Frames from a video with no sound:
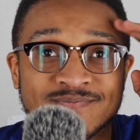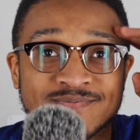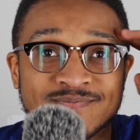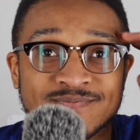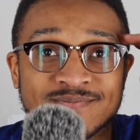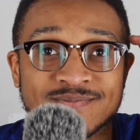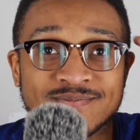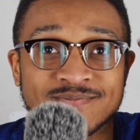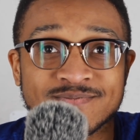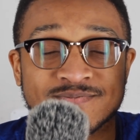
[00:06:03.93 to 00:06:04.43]

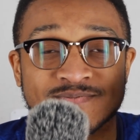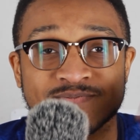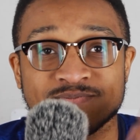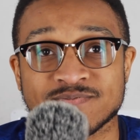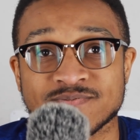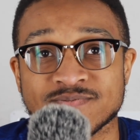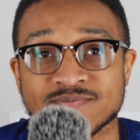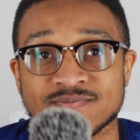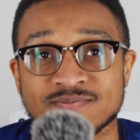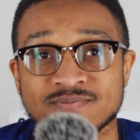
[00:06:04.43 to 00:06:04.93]
Because
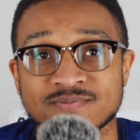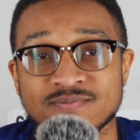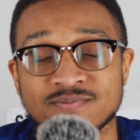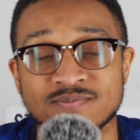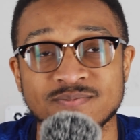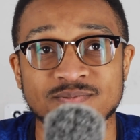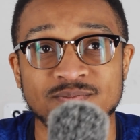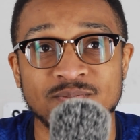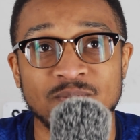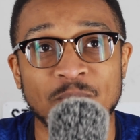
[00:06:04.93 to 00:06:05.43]
I
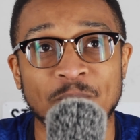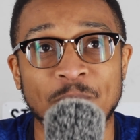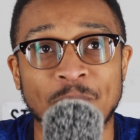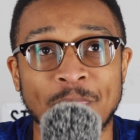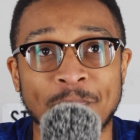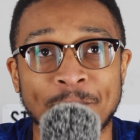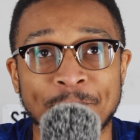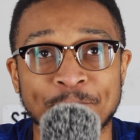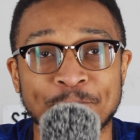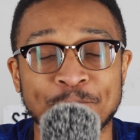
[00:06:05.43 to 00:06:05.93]
believe if
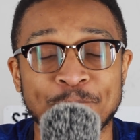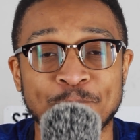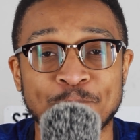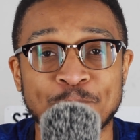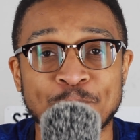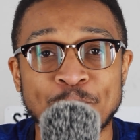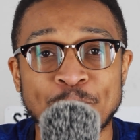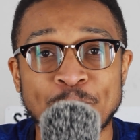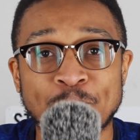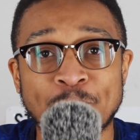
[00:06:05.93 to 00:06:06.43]

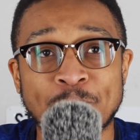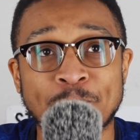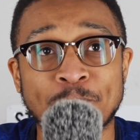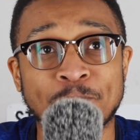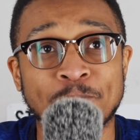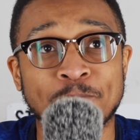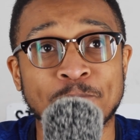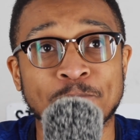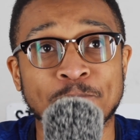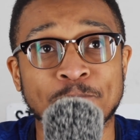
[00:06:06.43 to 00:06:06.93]
Van der Beek
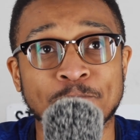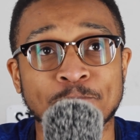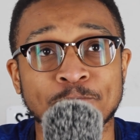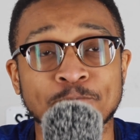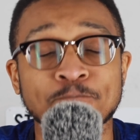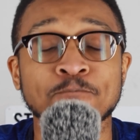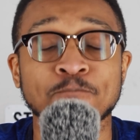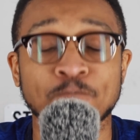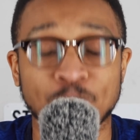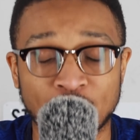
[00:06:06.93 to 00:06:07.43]

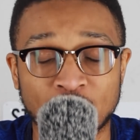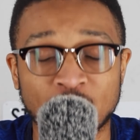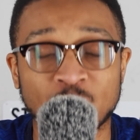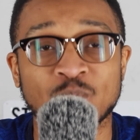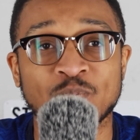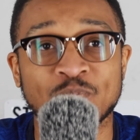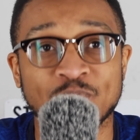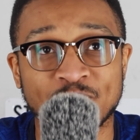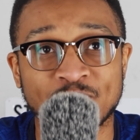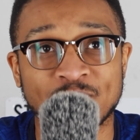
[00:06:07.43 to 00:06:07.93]
and
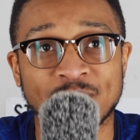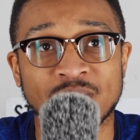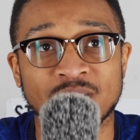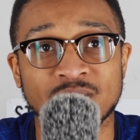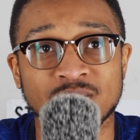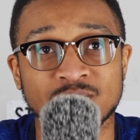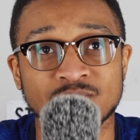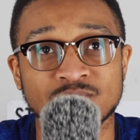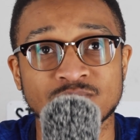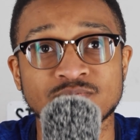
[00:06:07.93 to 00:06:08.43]
Sancho
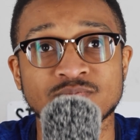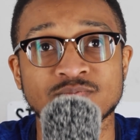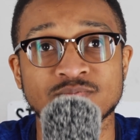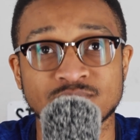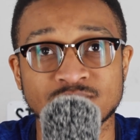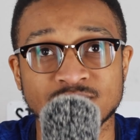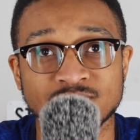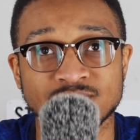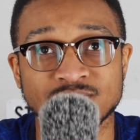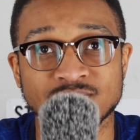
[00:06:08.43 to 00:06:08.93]
start,
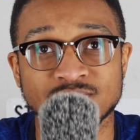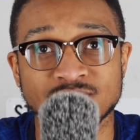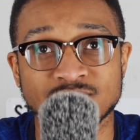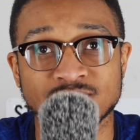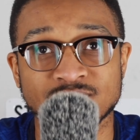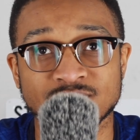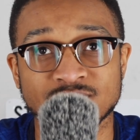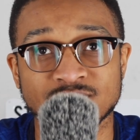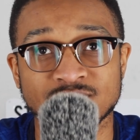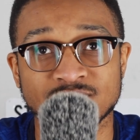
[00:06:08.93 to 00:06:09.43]
they're going
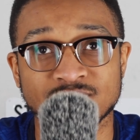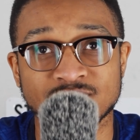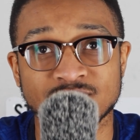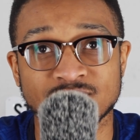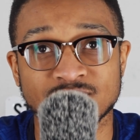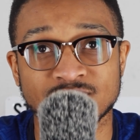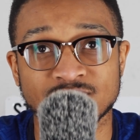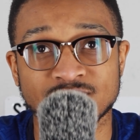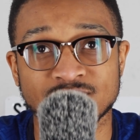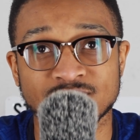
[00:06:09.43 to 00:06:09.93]
to want to show
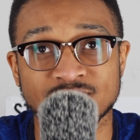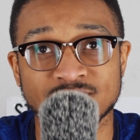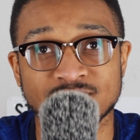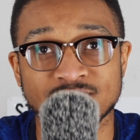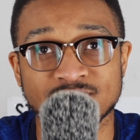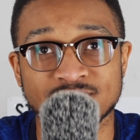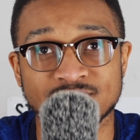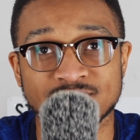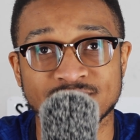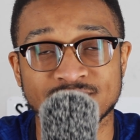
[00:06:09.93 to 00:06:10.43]
up and show
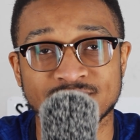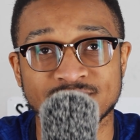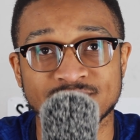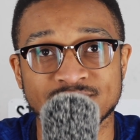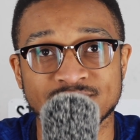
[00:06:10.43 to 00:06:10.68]
up.